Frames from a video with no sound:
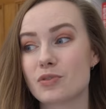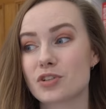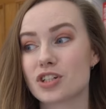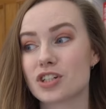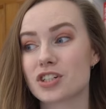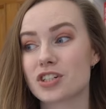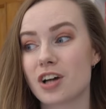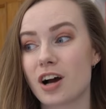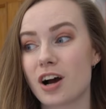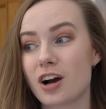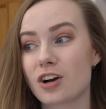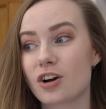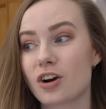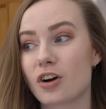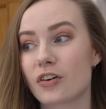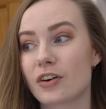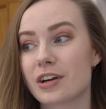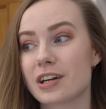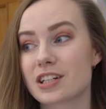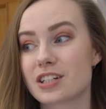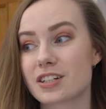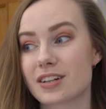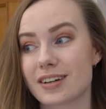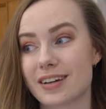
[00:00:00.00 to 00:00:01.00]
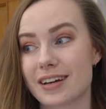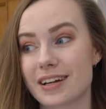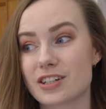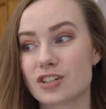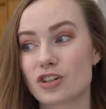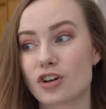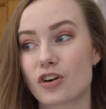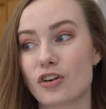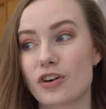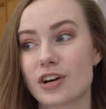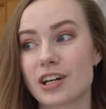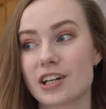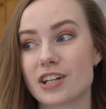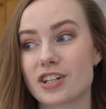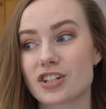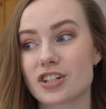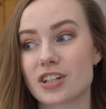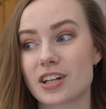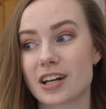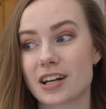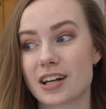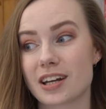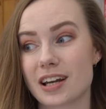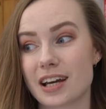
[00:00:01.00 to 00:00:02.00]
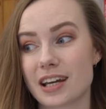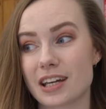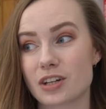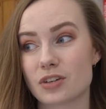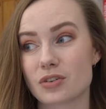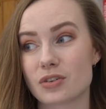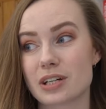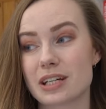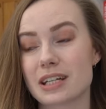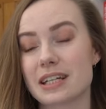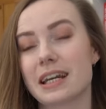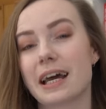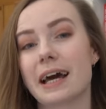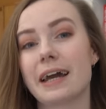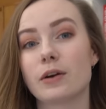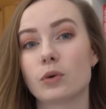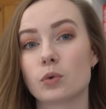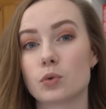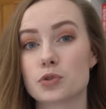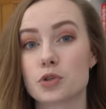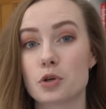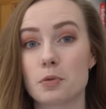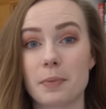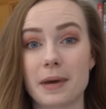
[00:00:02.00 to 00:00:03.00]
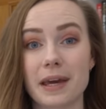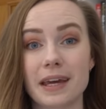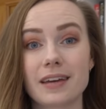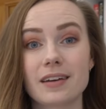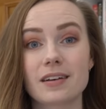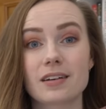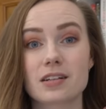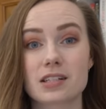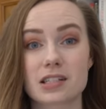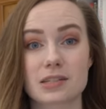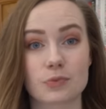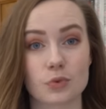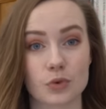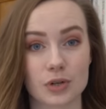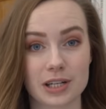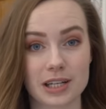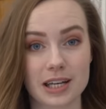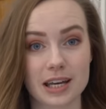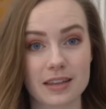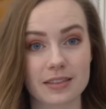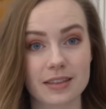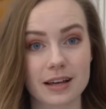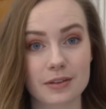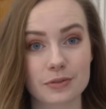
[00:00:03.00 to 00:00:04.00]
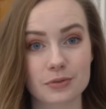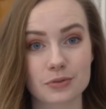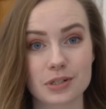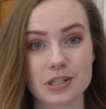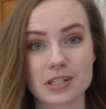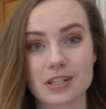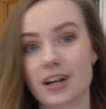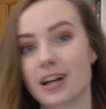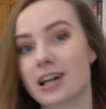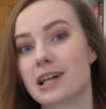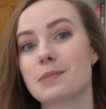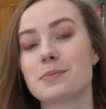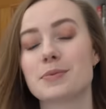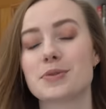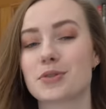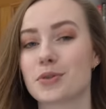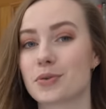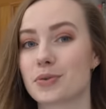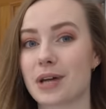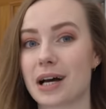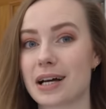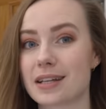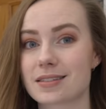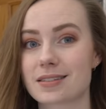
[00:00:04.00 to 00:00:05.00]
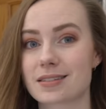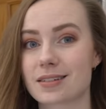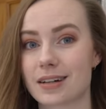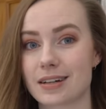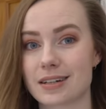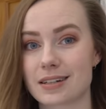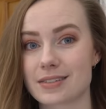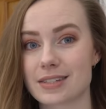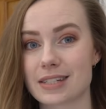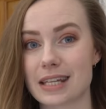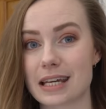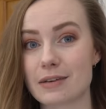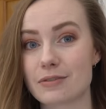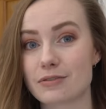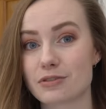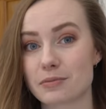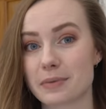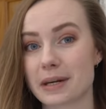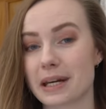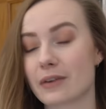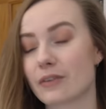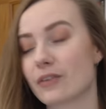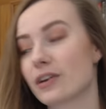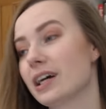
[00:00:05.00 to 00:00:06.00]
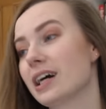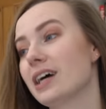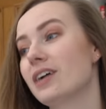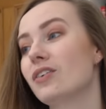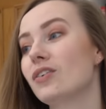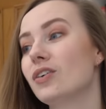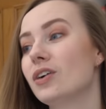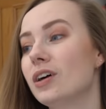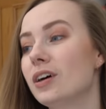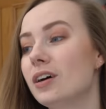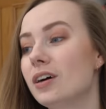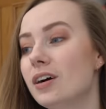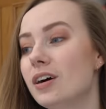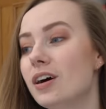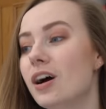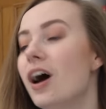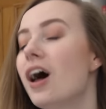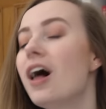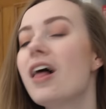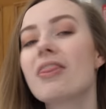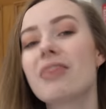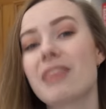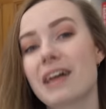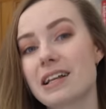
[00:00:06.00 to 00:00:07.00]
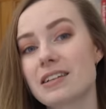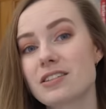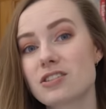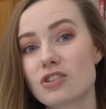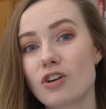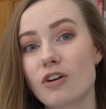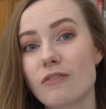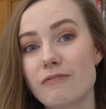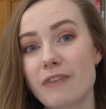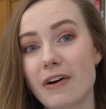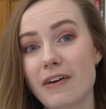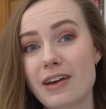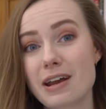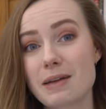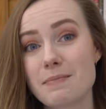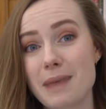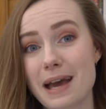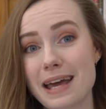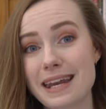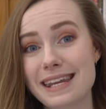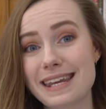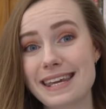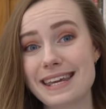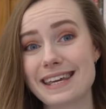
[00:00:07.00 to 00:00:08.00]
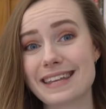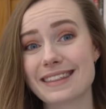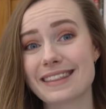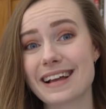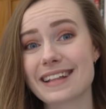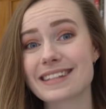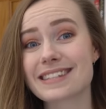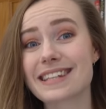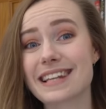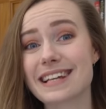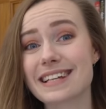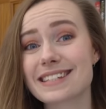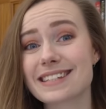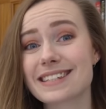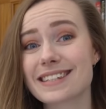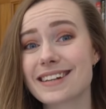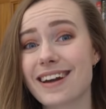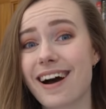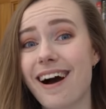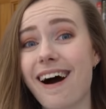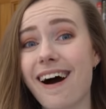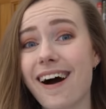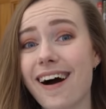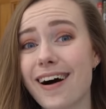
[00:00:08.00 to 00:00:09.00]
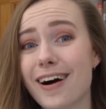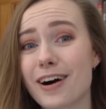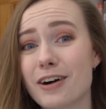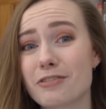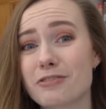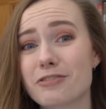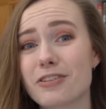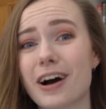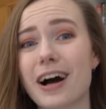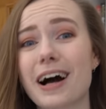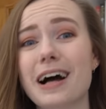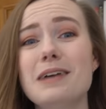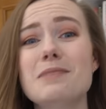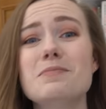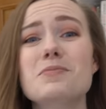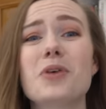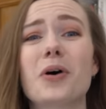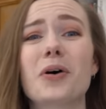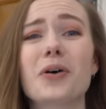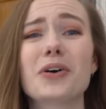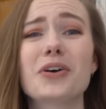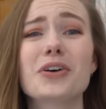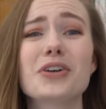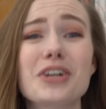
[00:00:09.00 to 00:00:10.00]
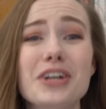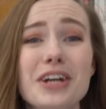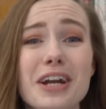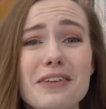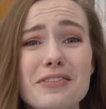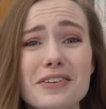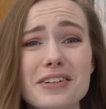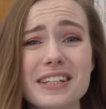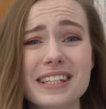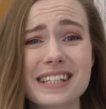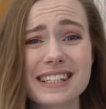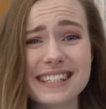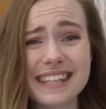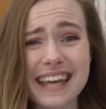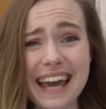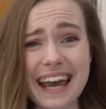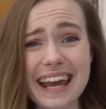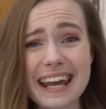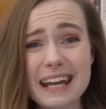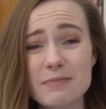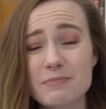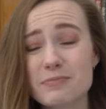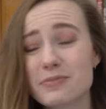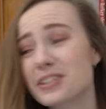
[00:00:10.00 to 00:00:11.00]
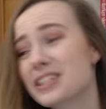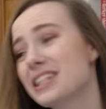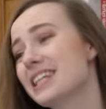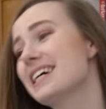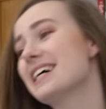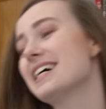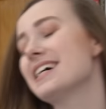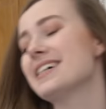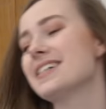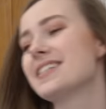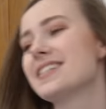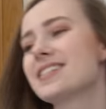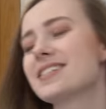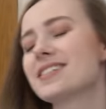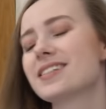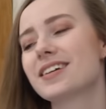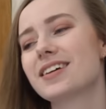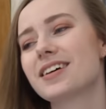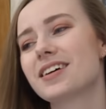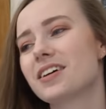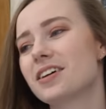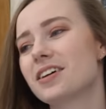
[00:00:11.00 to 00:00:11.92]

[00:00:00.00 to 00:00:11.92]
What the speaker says: which are dark orange, and light green, and also pink, because I've already hit that 3 times, so that's kind of safe from here on out. That's not very many. That's less than half. I'm not good enough at this game for this.